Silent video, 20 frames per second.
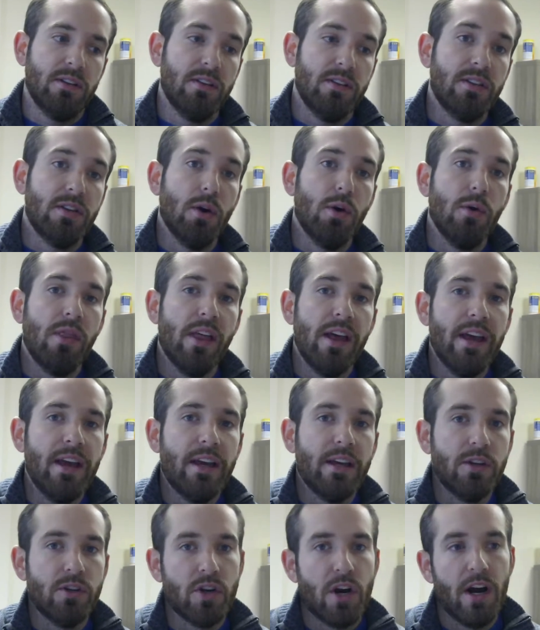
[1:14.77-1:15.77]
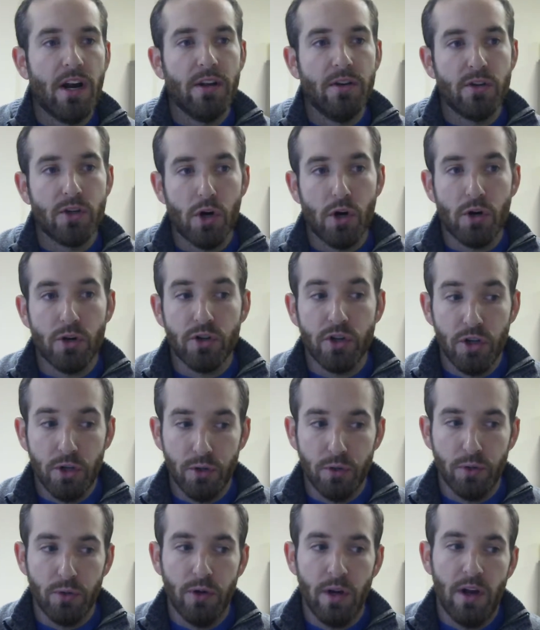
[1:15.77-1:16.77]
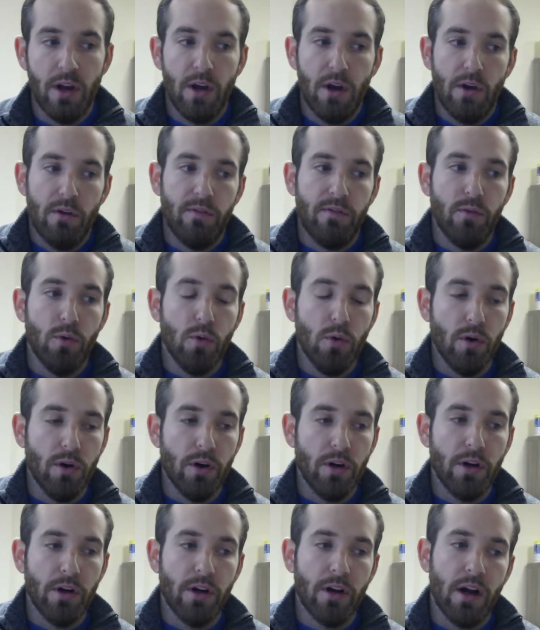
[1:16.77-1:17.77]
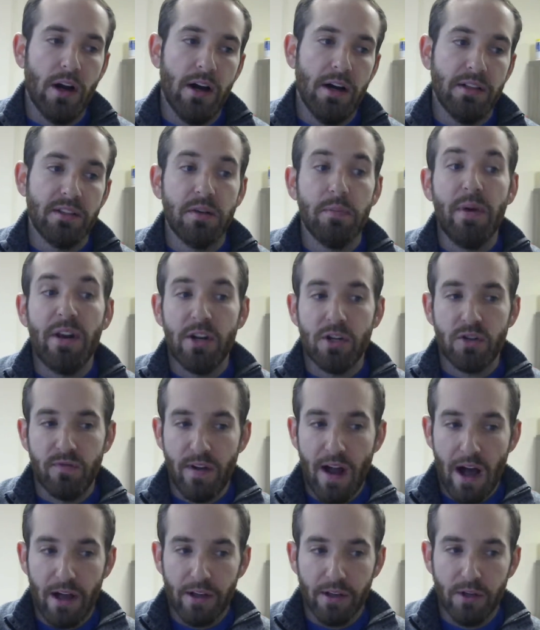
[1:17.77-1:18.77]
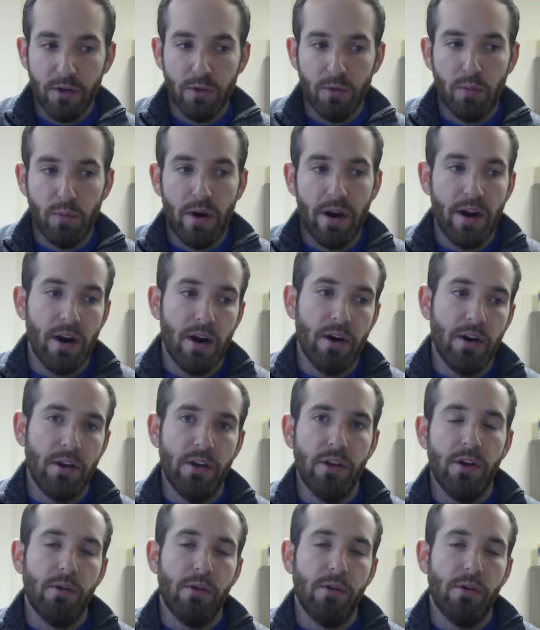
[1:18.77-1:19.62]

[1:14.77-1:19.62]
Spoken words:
So they can try to charge you for diminished value where,